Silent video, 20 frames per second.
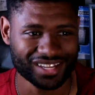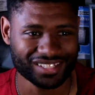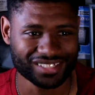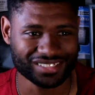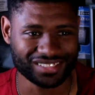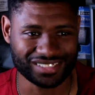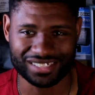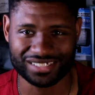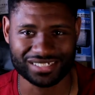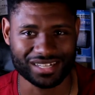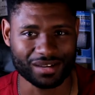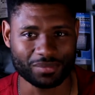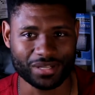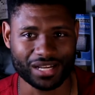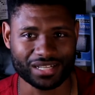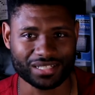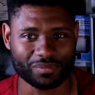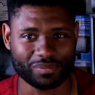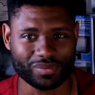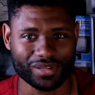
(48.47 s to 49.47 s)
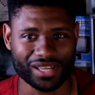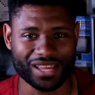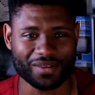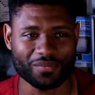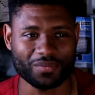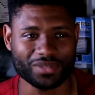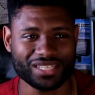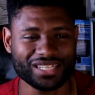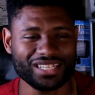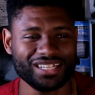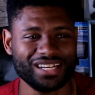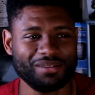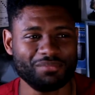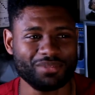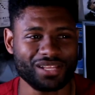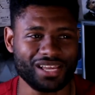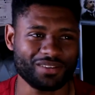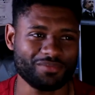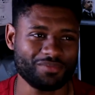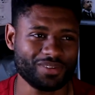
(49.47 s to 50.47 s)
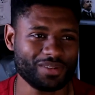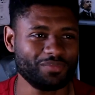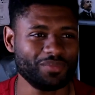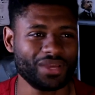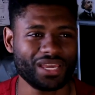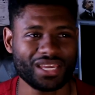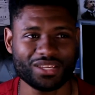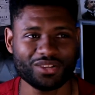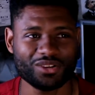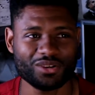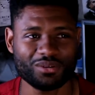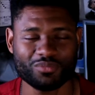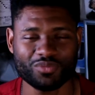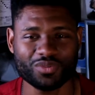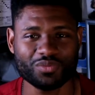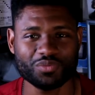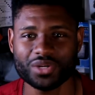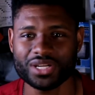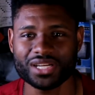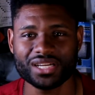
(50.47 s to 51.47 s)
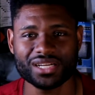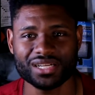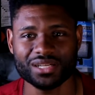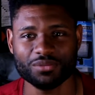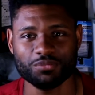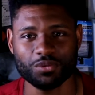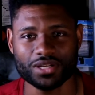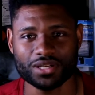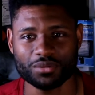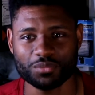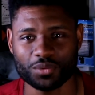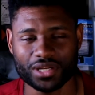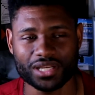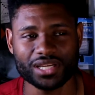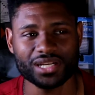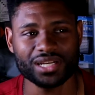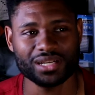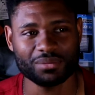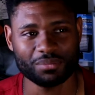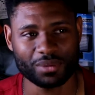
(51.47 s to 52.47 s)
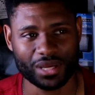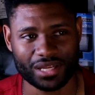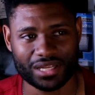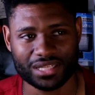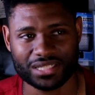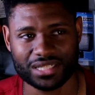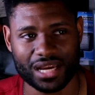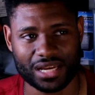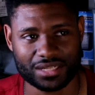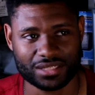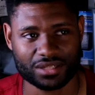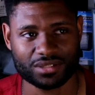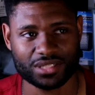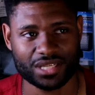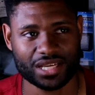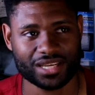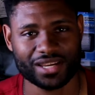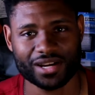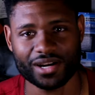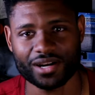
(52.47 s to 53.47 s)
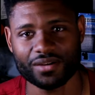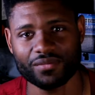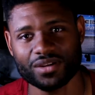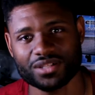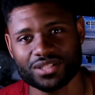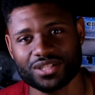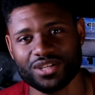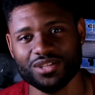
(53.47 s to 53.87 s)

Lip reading: she jumped out the plane, but then I'm like, man, you know, we good, man. These guys are gonna take care of us.